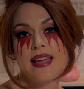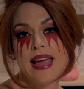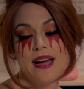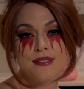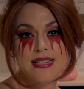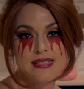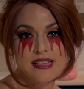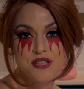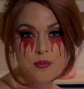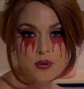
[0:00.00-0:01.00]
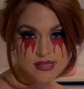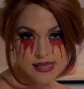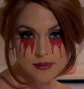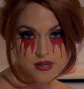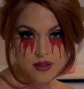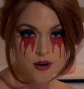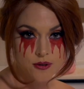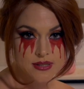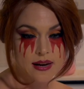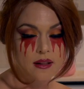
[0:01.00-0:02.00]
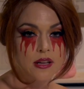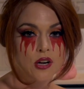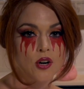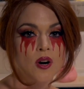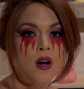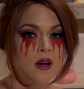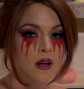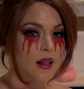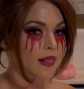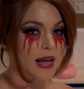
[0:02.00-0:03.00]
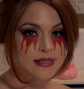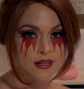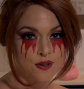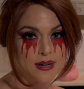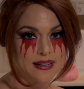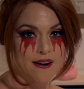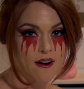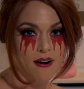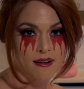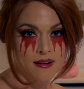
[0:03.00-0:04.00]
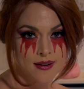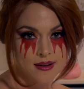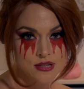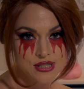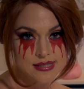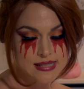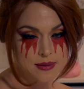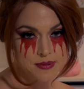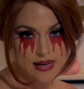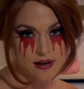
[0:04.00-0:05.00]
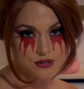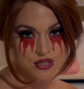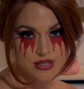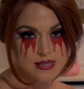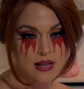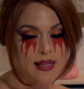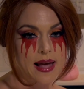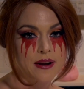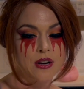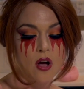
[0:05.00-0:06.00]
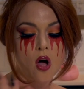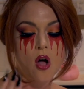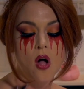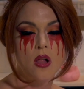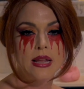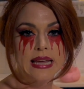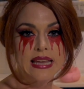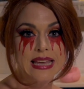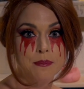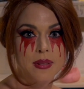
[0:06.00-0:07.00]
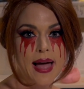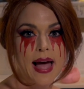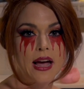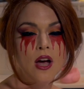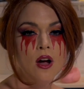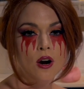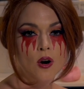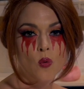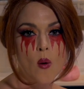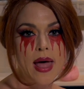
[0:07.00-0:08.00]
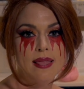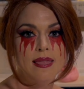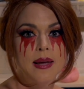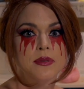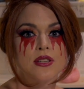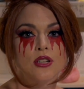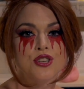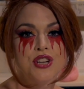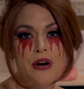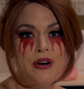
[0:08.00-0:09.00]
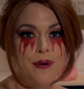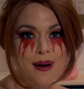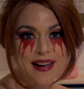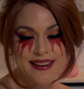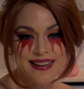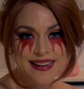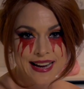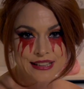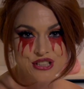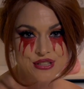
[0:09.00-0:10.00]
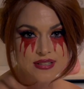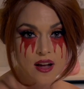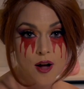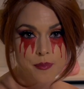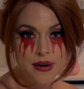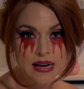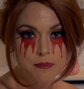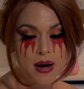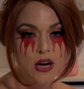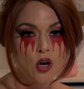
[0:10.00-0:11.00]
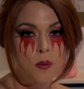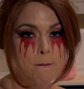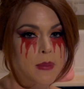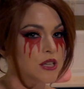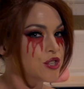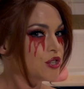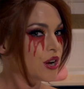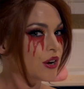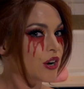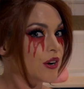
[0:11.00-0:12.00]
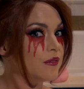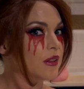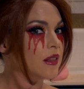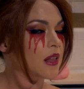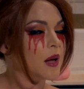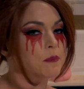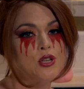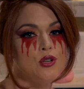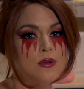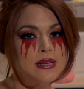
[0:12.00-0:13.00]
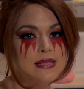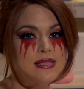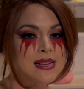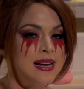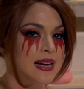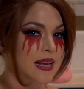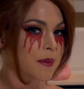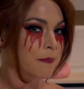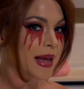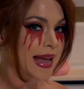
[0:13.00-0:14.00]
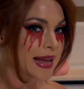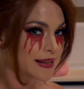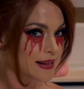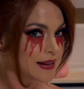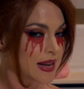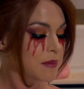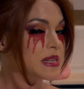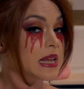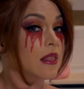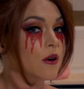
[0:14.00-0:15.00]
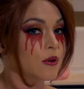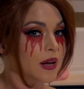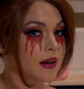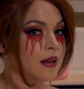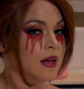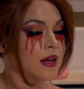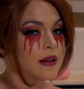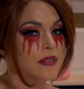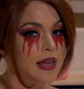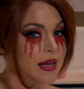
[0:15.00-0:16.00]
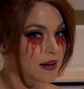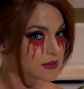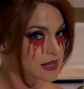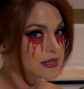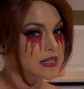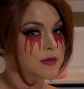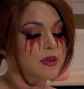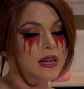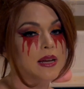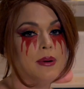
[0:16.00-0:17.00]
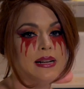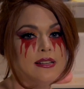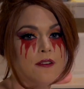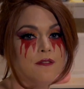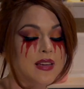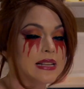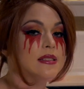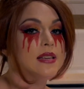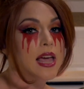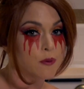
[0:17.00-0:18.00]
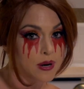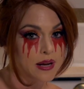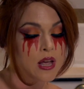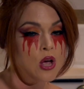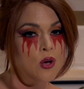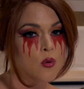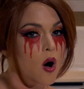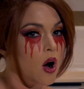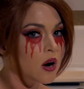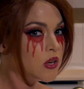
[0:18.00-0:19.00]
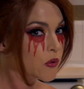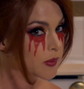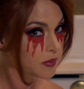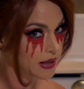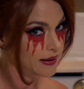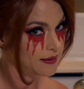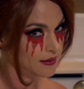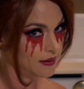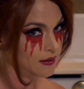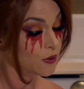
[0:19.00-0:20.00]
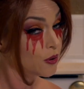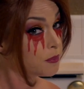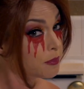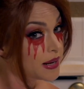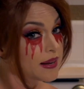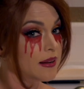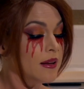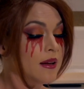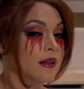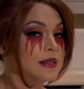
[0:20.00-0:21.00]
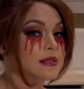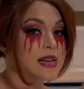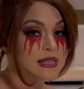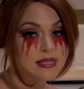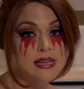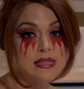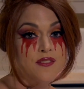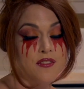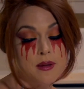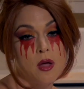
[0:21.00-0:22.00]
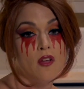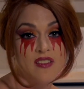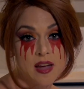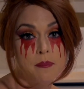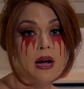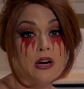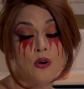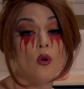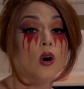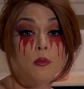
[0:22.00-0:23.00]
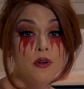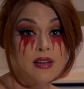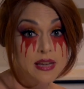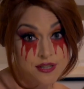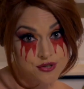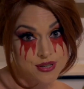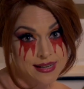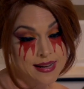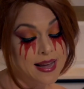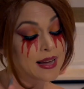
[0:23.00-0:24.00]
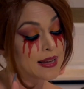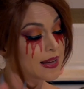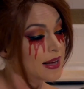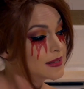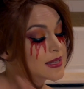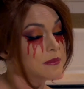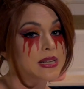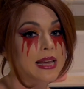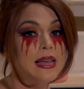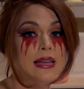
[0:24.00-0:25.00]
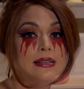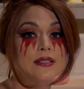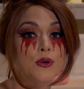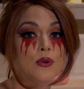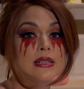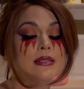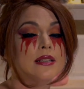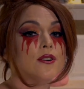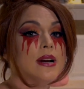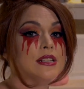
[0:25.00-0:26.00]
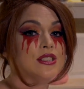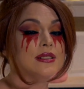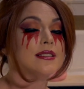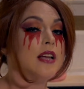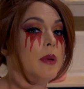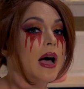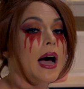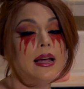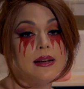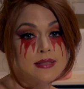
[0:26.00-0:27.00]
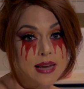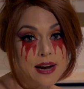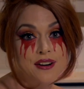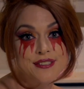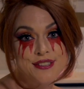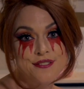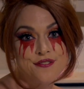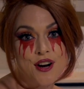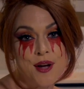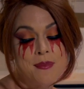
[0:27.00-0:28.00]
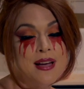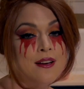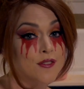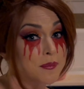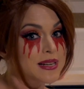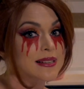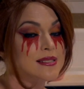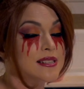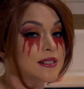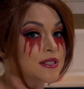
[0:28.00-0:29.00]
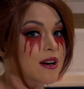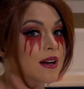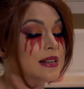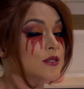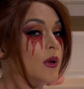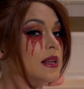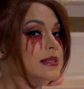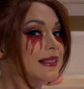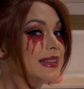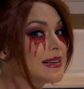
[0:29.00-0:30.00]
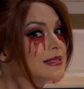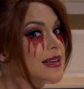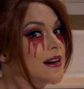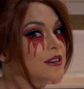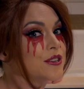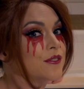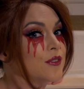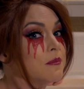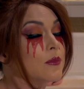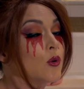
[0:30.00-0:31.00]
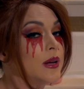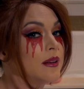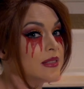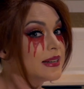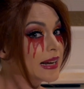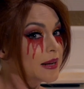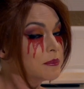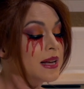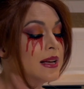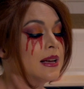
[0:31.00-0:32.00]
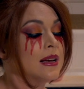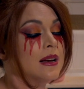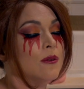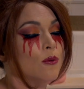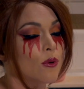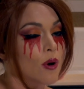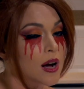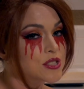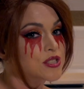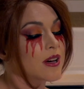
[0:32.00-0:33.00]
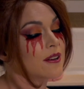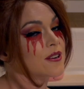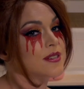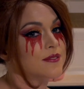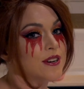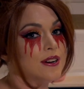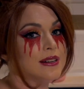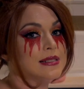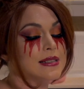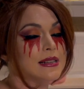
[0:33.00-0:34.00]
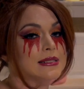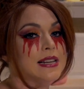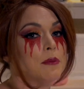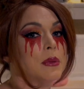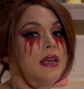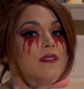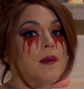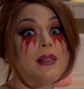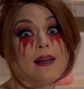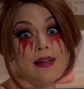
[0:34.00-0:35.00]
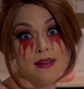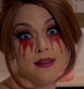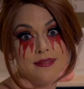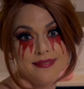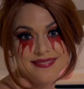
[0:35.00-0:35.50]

the Countess as she pulls up to the hotel in her classic red car. She steps out and she's clad in all inky black. Her wet lips are cherry red, and she's accompanied by her much younger and voluptuous companion named Ilona. Now, the Countess is played by Delphine Seyrig, who arguably could be the sexiest female vampire in horror movie history. Yes, I'm taking into consideration Selma Hayek's character from Dusk Till Dawn, as well as Aaliyah's character from Queen of the Damned. Watch Daughters of Darkness and tell me if I'm lying.